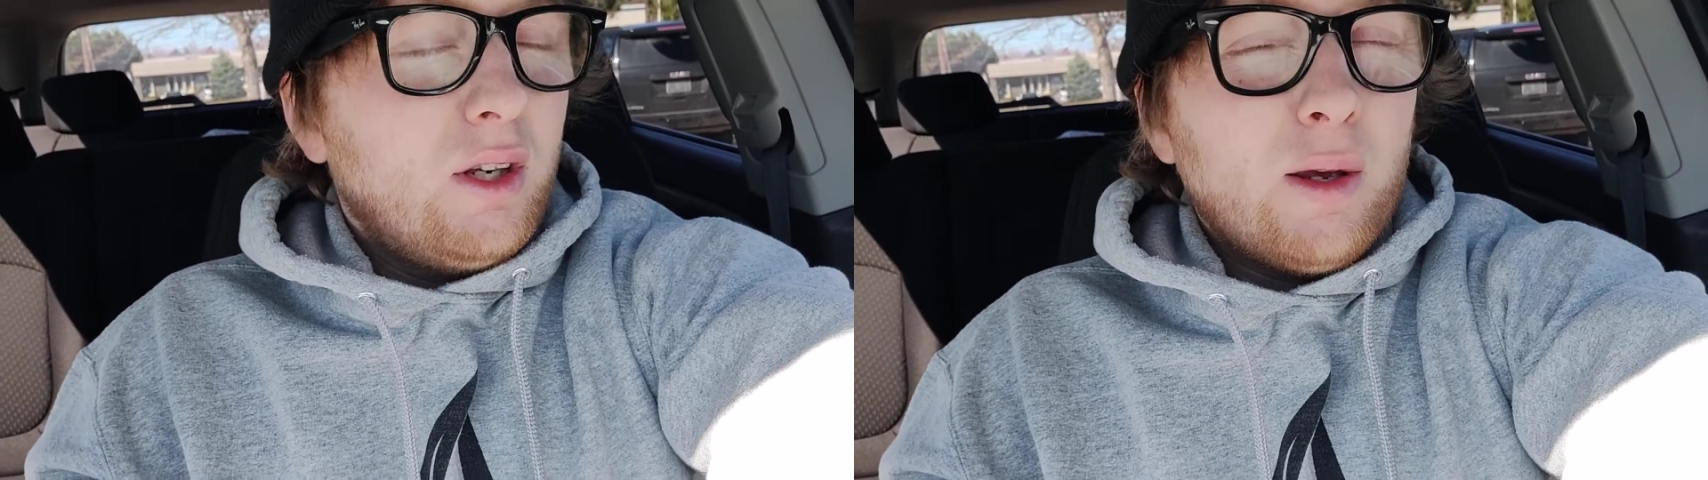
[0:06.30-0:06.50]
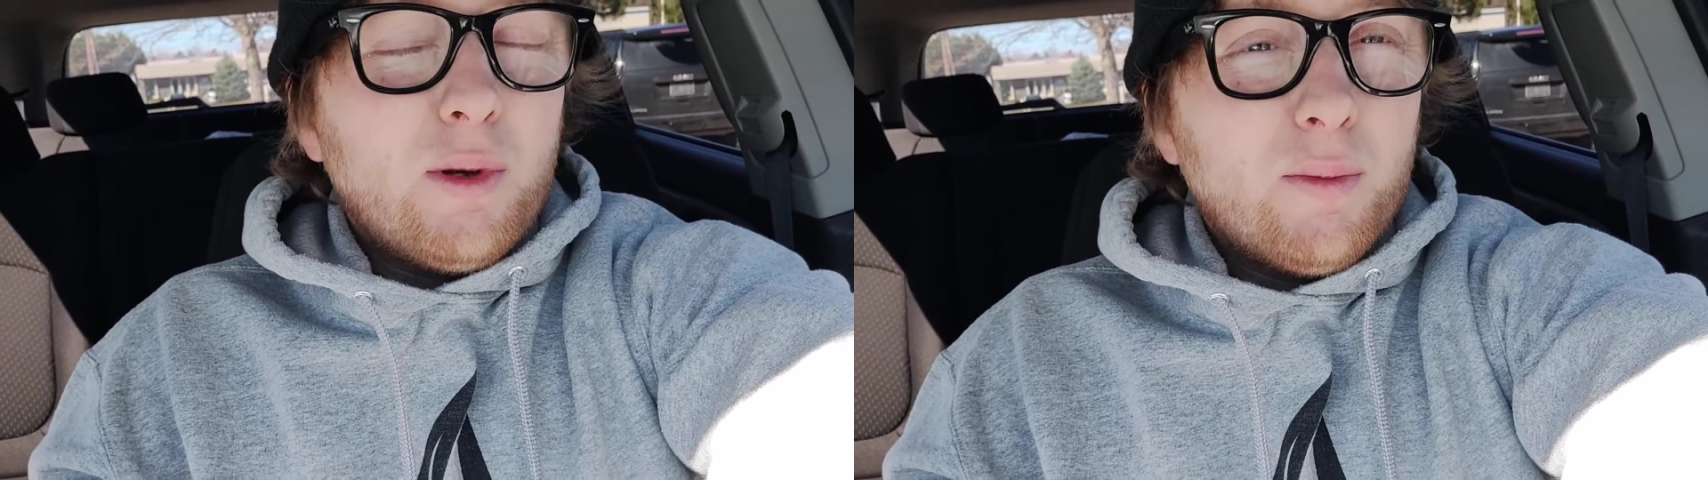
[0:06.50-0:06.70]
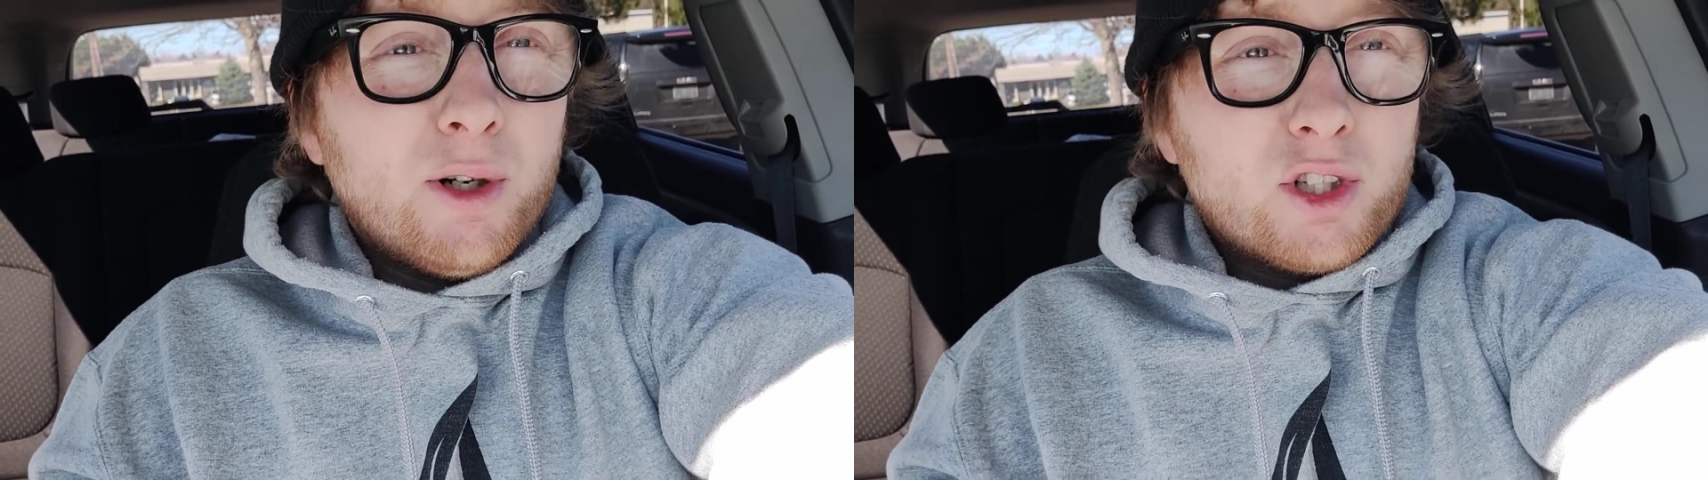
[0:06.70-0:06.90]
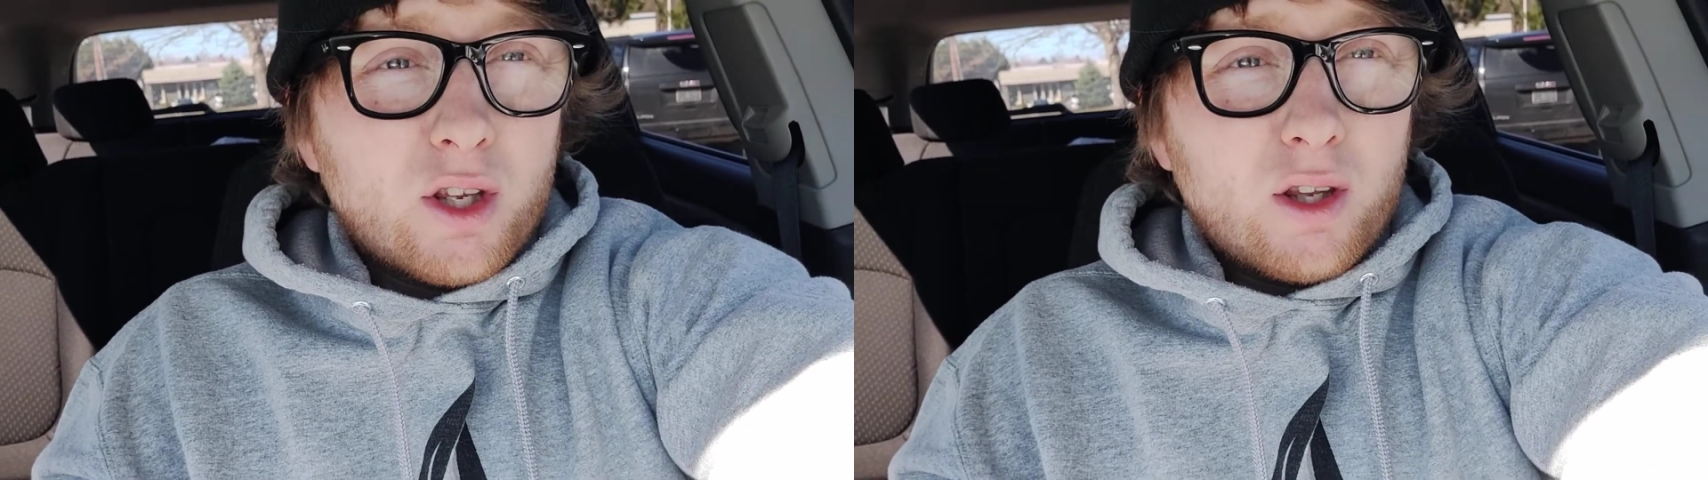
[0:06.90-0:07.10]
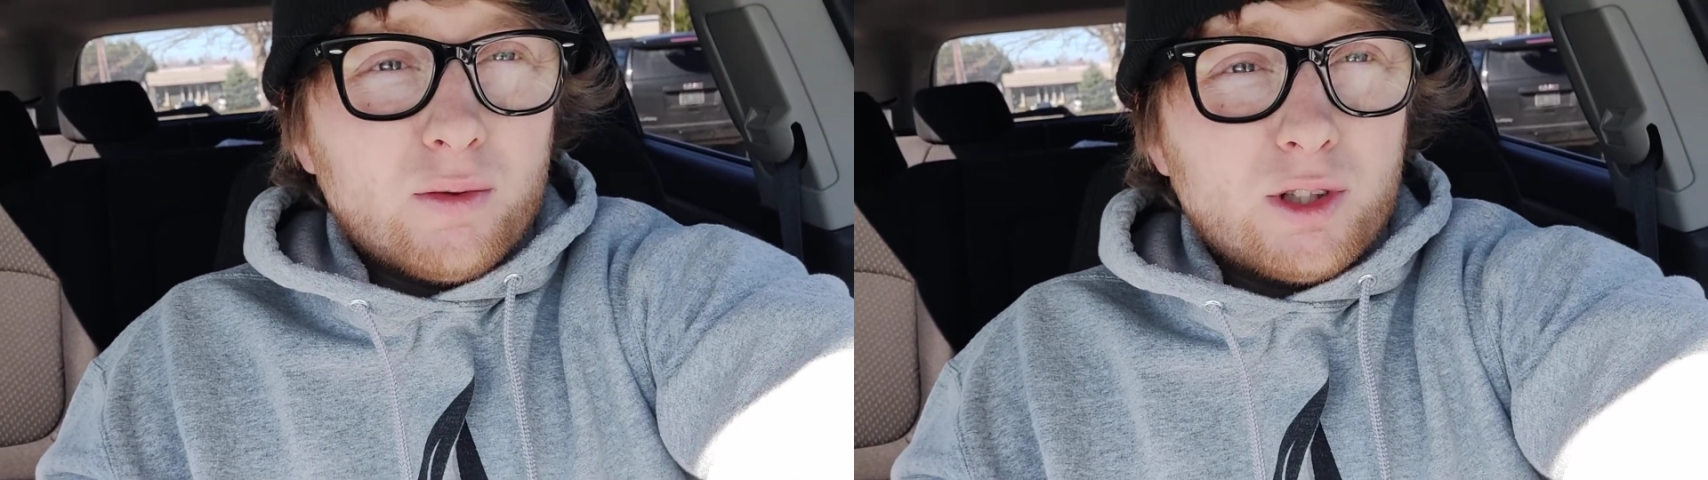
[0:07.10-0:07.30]
gave me a bunch
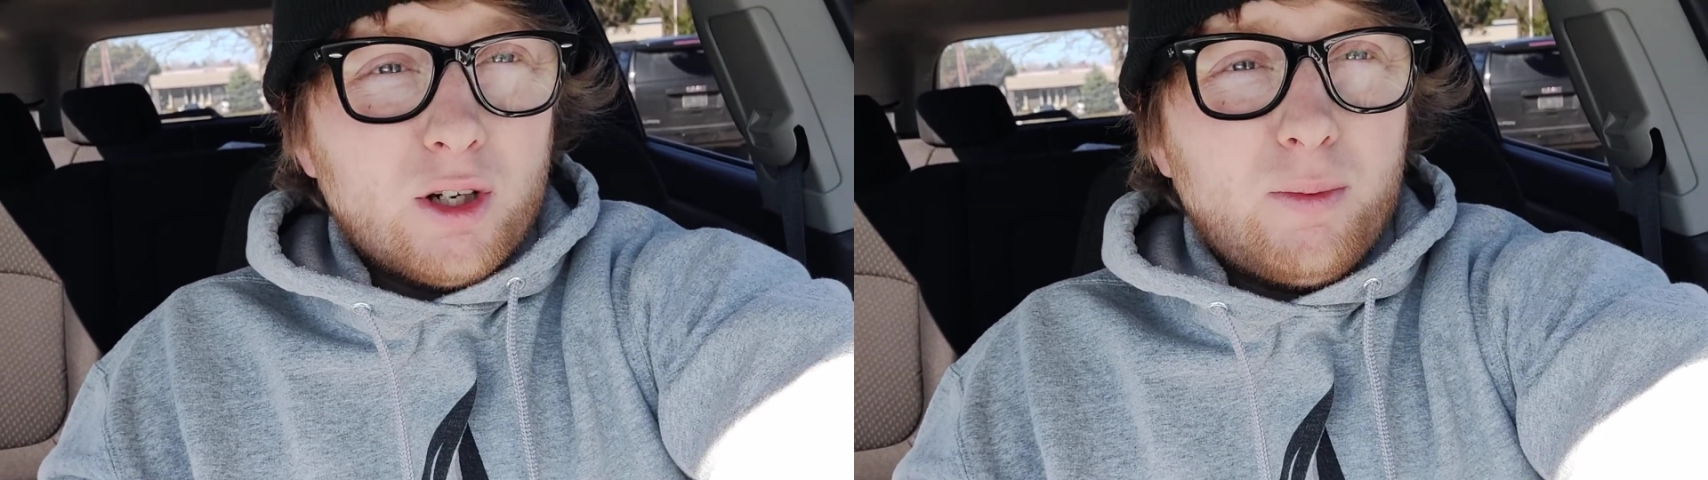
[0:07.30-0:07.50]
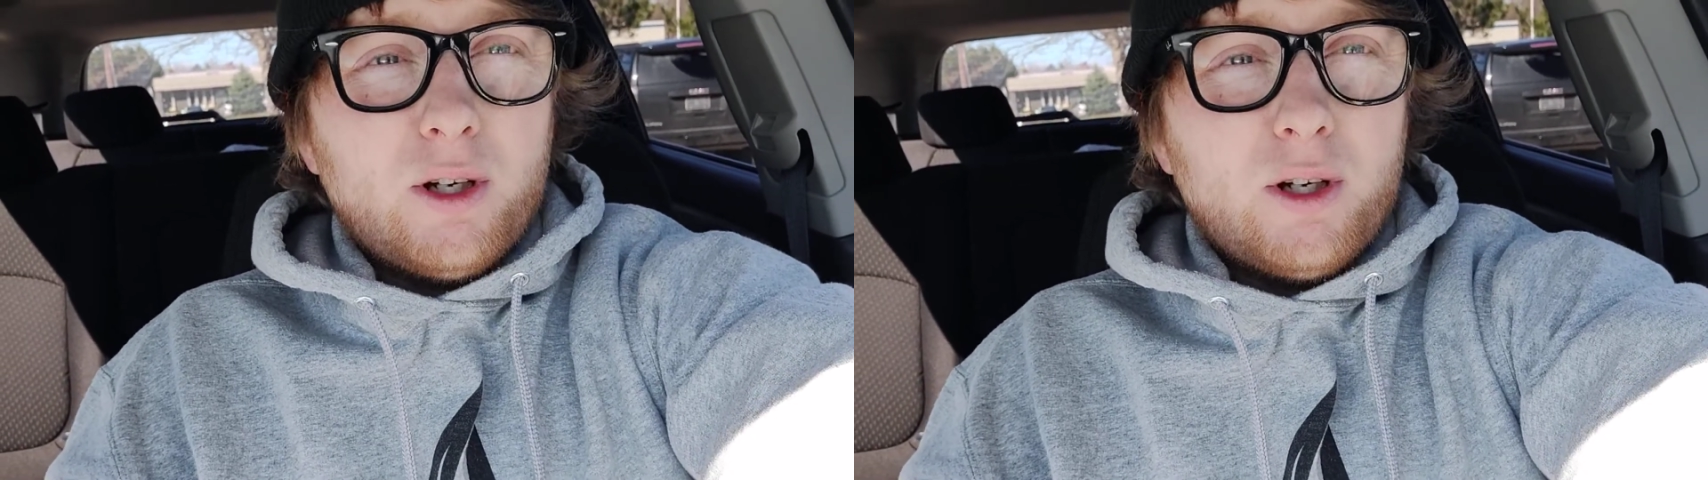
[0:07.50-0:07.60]
of thumbs up